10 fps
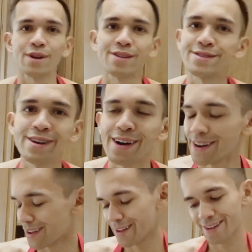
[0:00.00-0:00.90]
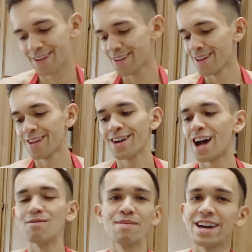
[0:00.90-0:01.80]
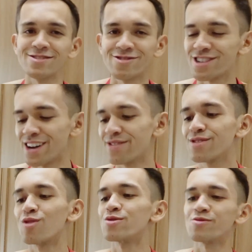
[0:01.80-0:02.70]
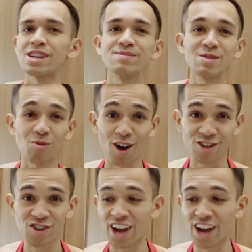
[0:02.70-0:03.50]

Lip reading: on the dot. I'm a master chef, Gordon Ramsay, watch